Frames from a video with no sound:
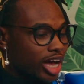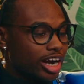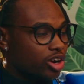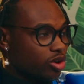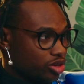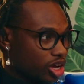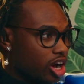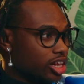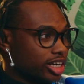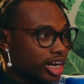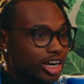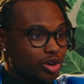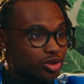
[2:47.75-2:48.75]
I know
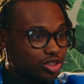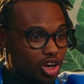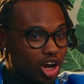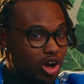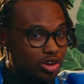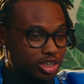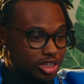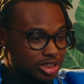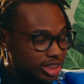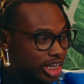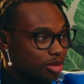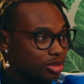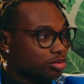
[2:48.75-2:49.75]
y'all, and I know y'all are the
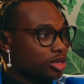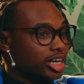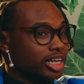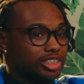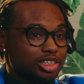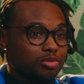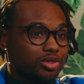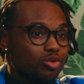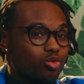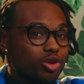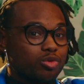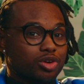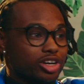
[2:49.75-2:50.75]
same as me. That's
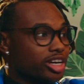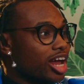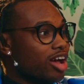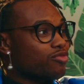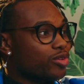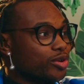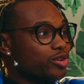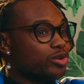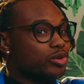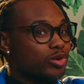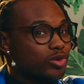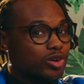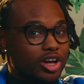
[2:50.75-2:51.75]
something we would never
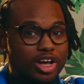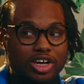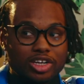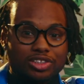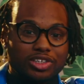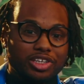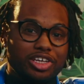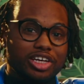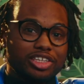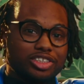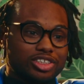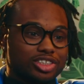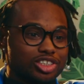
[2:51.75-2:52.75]
do to
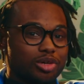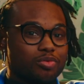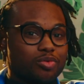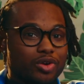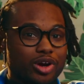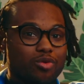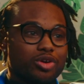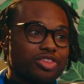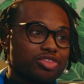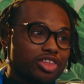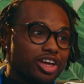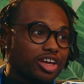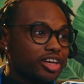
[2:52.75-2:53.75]
get to somewhere we
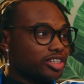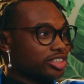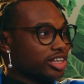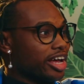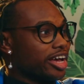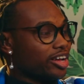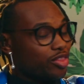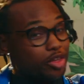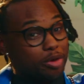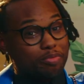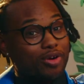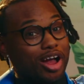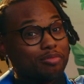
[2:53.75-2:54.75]
think is like
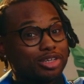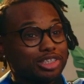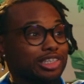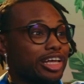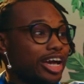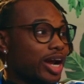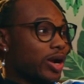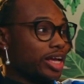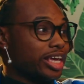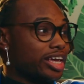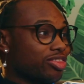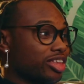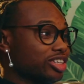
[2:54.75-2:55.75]
the promised land or
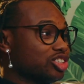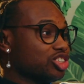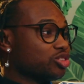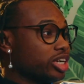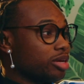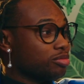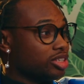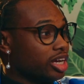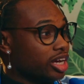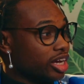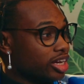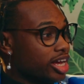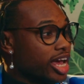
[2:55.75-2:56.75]
get this dream
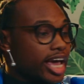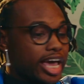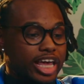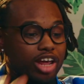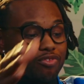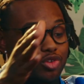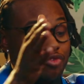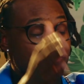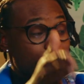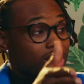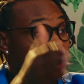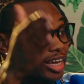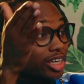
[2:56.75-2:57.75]
done. And if you
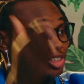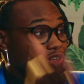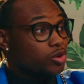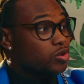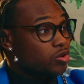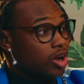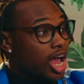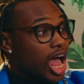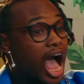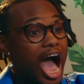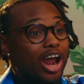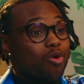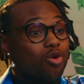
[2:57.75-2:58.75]
fucking do,
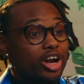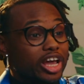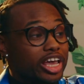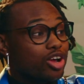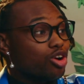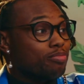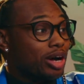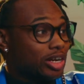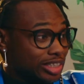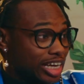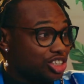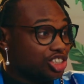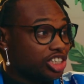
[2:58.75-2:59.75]
I don't want to hear
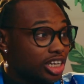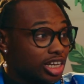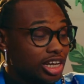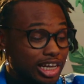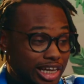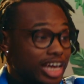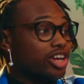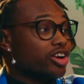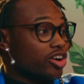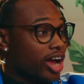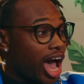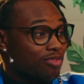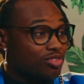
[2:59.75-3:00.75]
about that shit
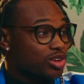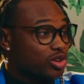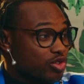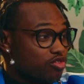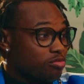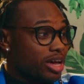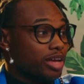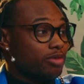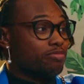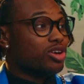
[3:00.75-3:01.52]
later after you've made